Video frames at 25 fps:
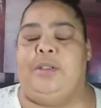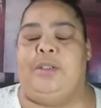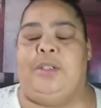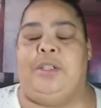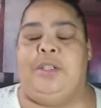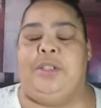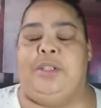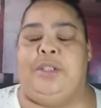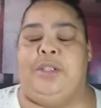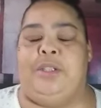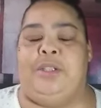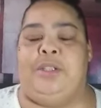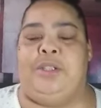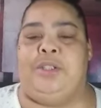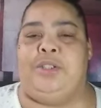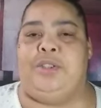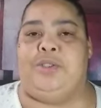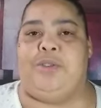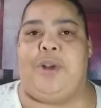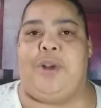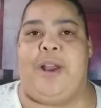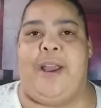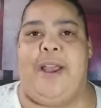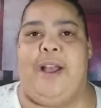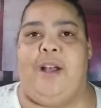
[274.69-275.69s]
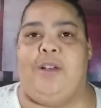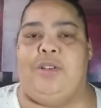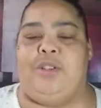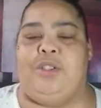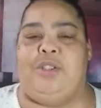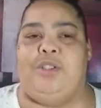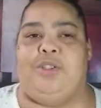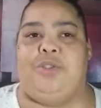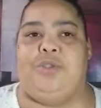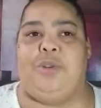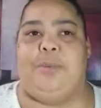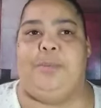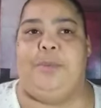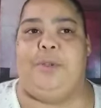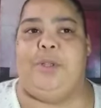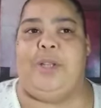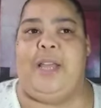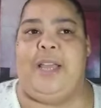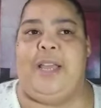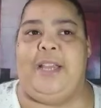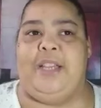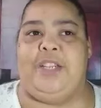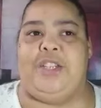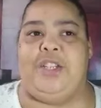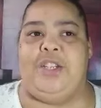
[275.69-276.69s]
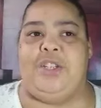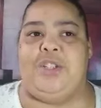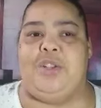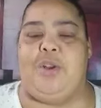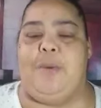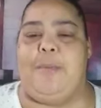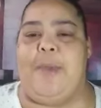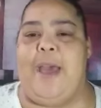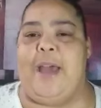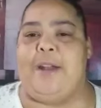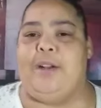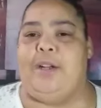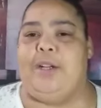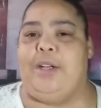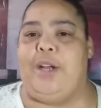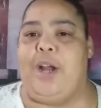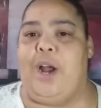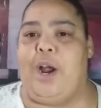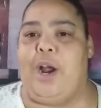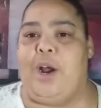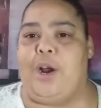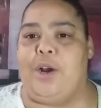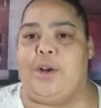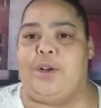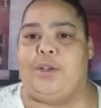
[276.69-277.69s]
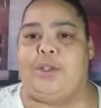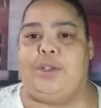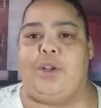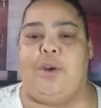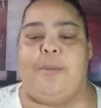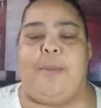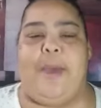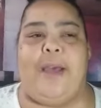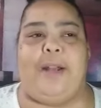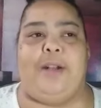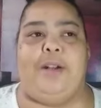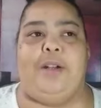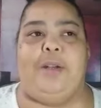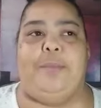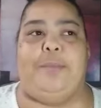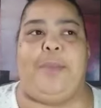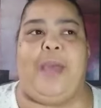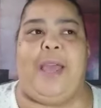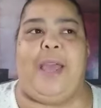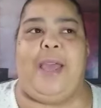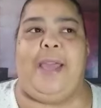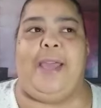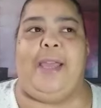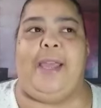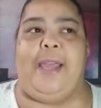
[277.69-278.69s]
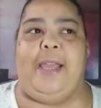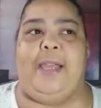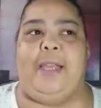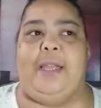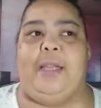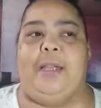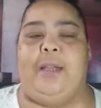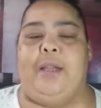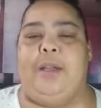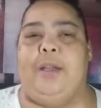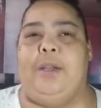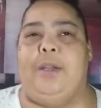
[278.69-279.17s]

the the trials the tribulations no matter the hurt no matter the pain